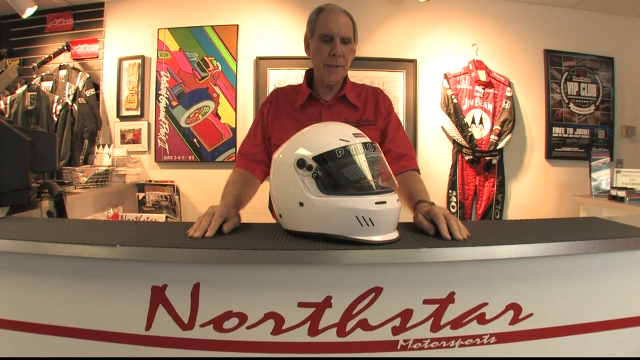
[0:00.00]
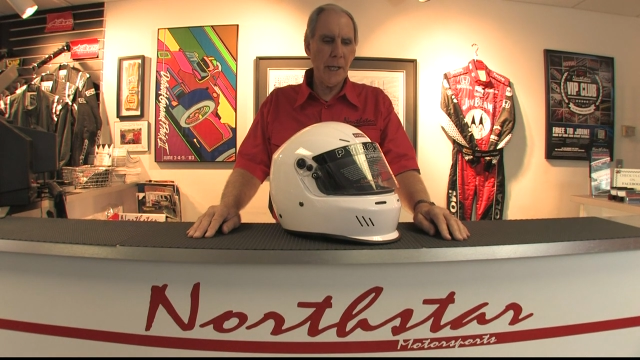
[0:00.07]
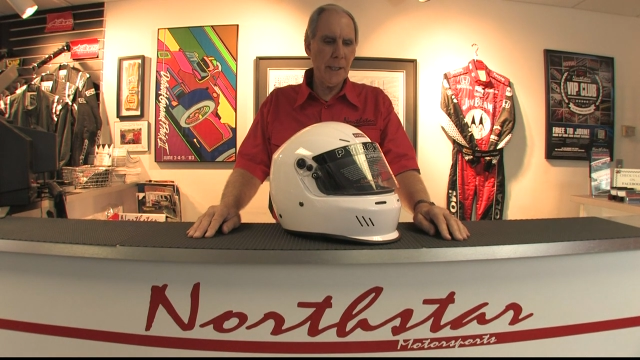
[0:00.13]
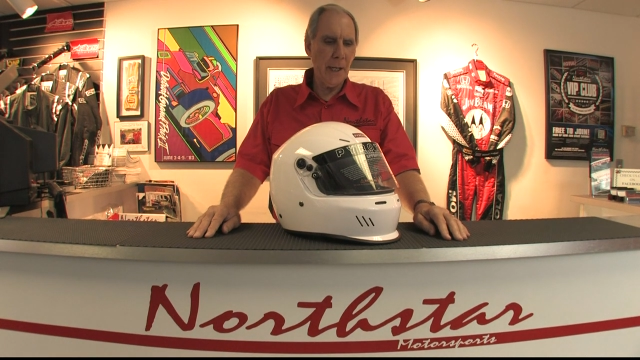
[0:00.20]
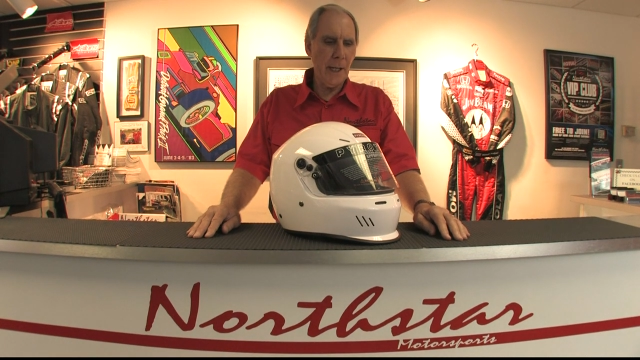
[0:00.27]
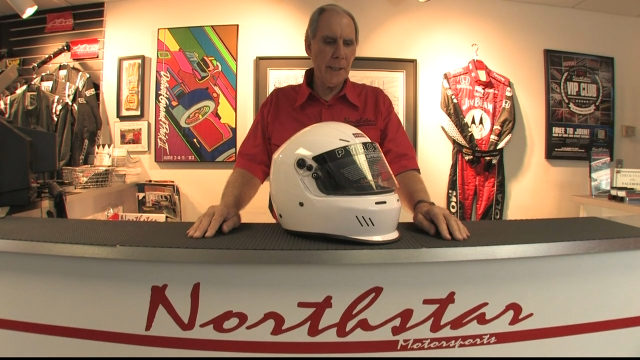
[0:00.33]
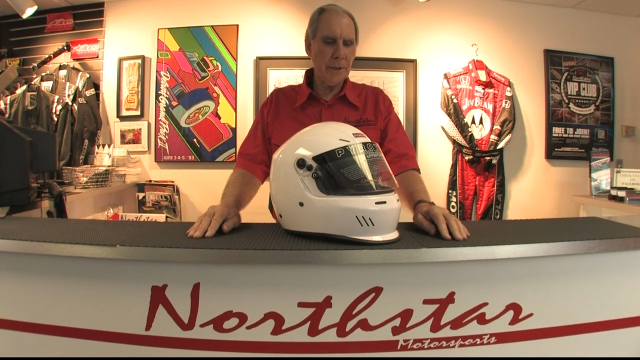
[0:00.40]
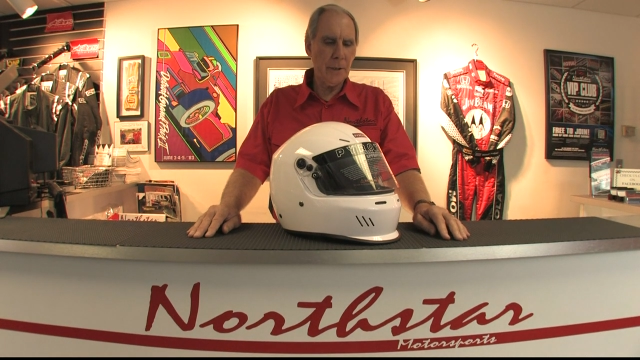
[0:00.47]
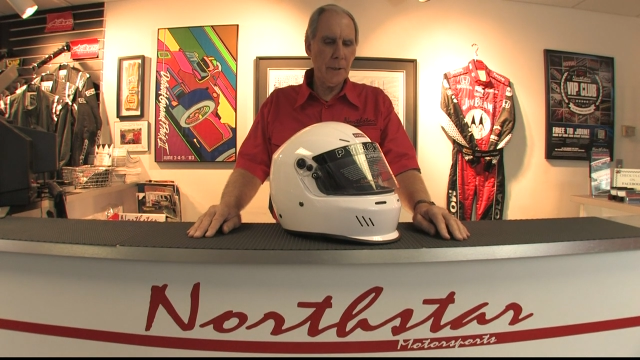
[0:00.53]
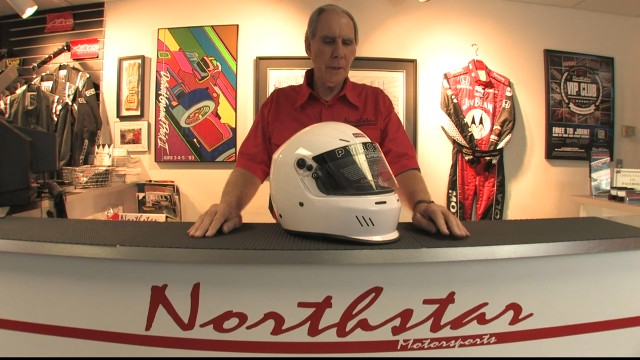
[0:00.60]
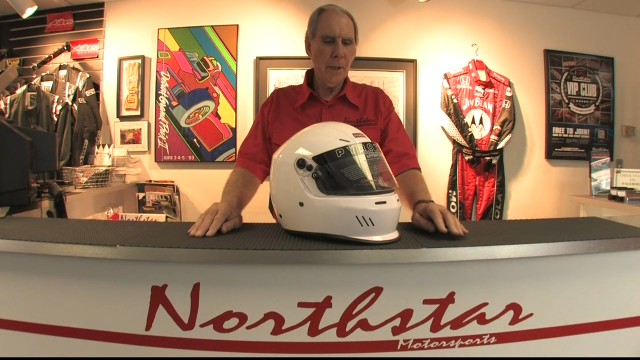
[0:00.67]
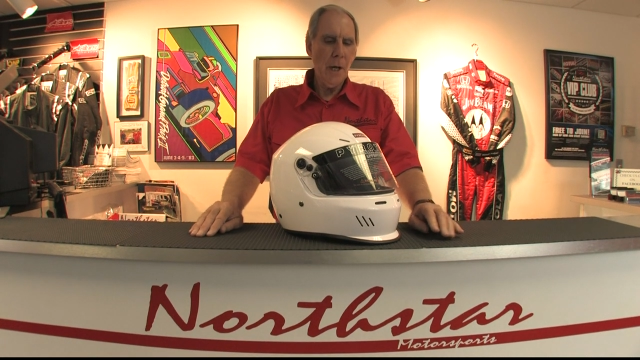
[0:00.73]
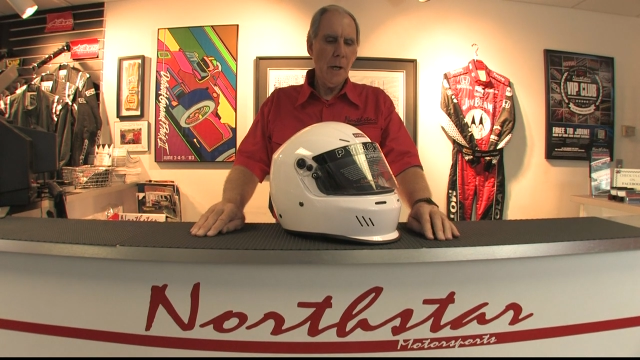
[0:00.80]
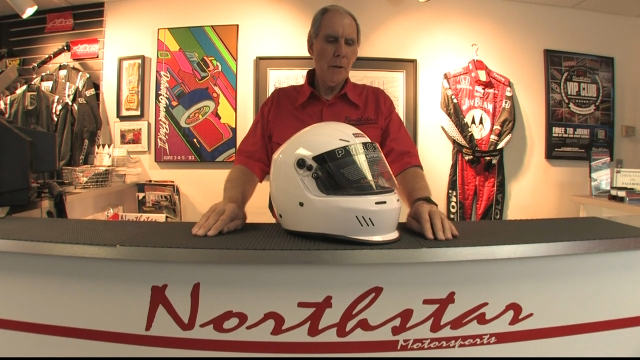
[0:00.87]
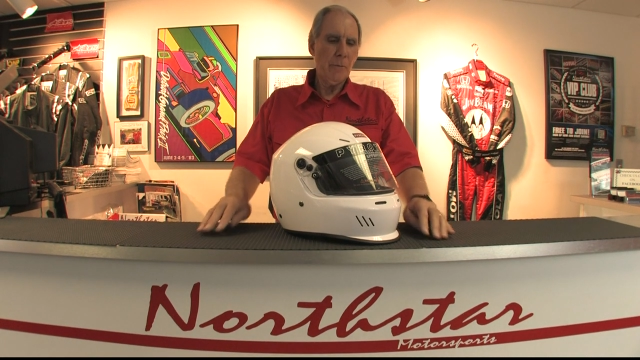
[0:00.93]
I'd like to
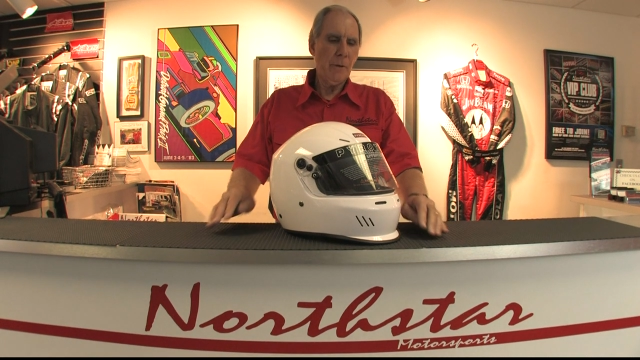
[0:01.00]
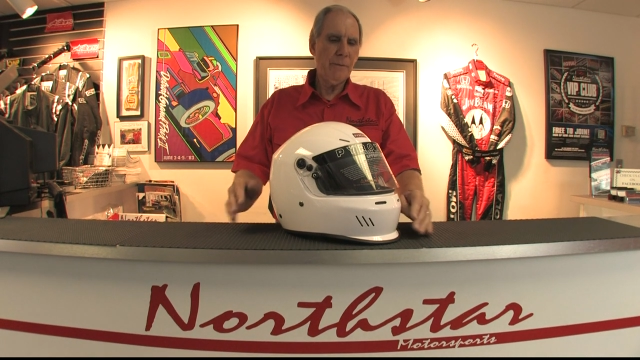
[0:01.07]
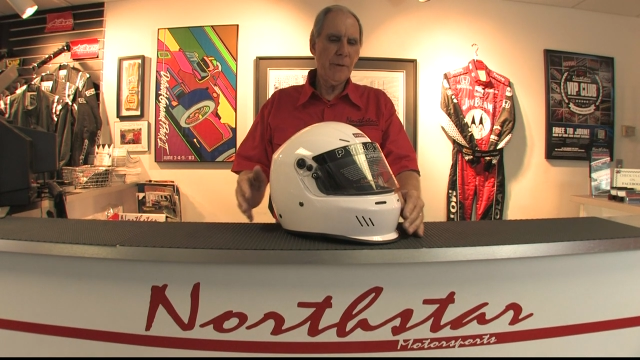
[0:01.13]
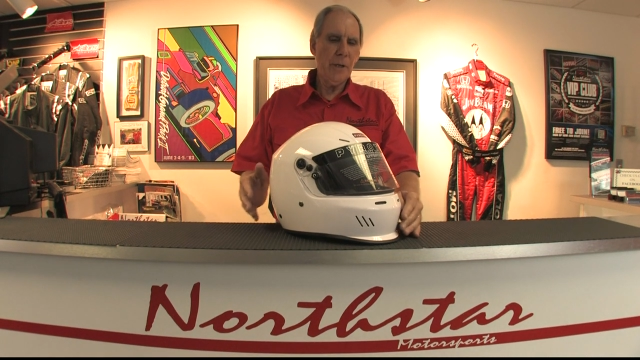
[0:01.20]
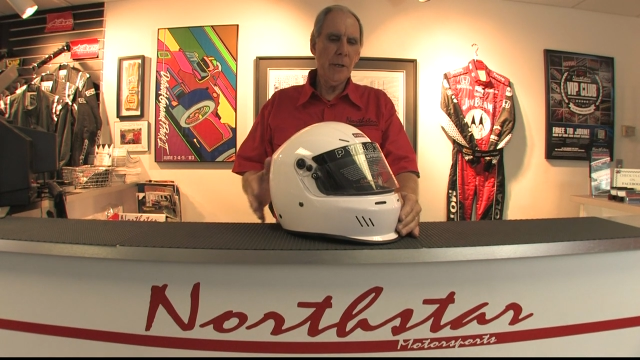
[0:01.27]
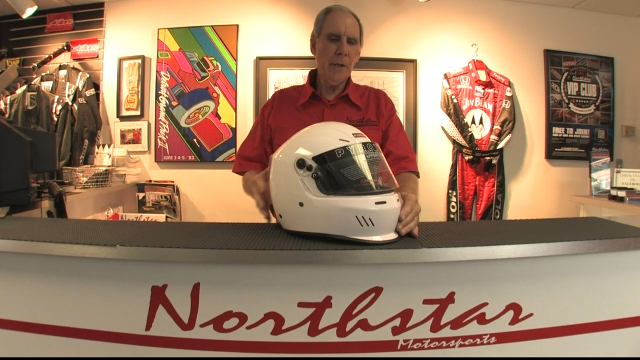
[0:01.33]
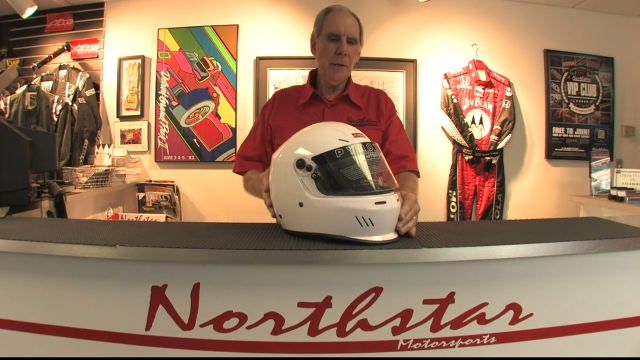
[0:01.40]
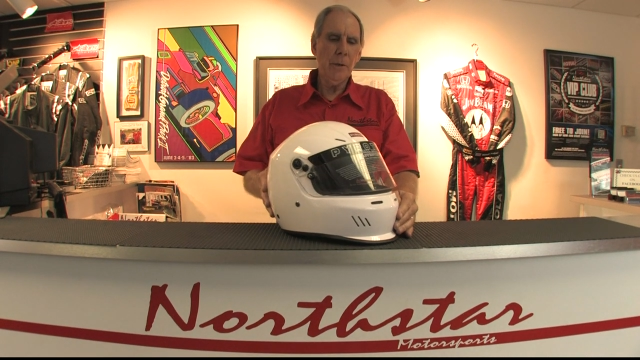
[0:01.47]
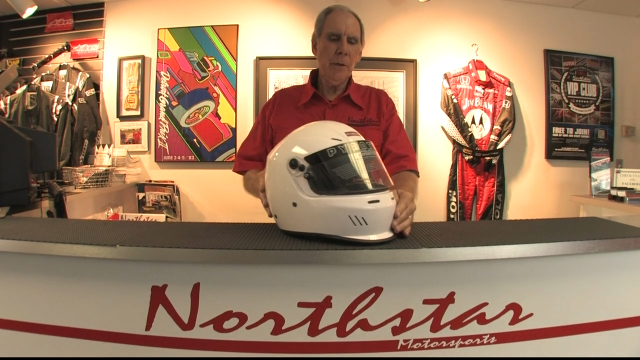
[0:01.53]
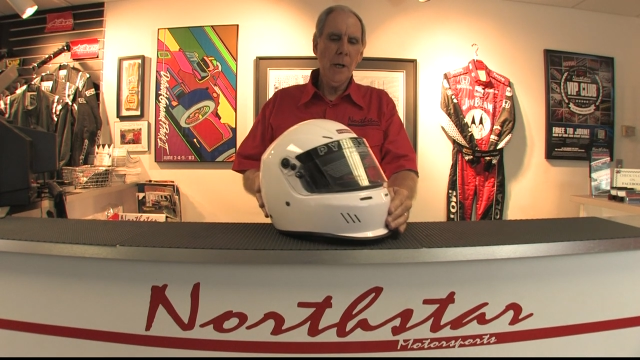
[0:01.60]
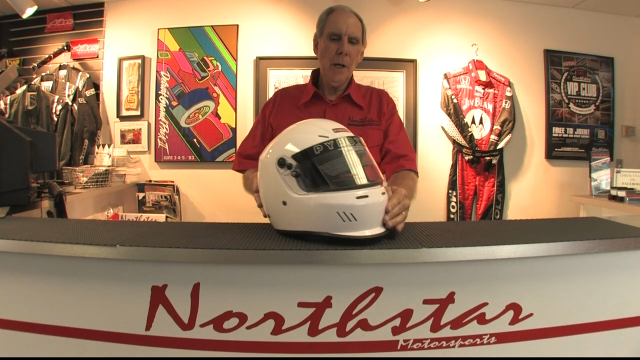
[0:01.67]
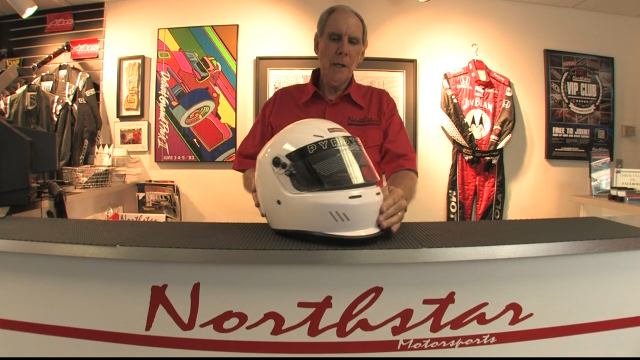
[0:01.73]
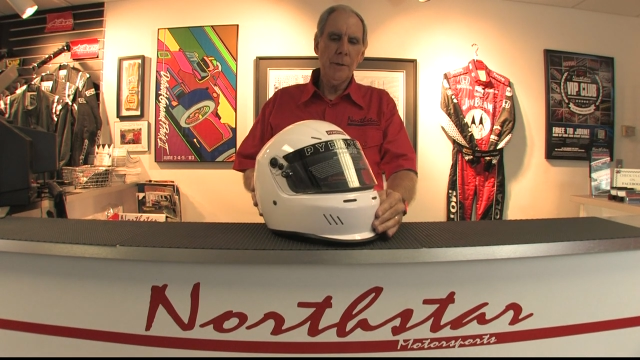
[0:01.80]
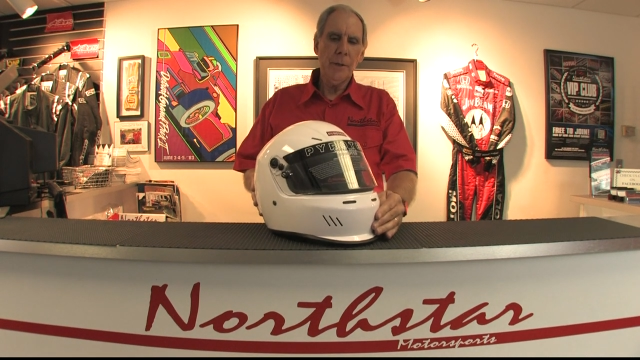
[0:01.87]
review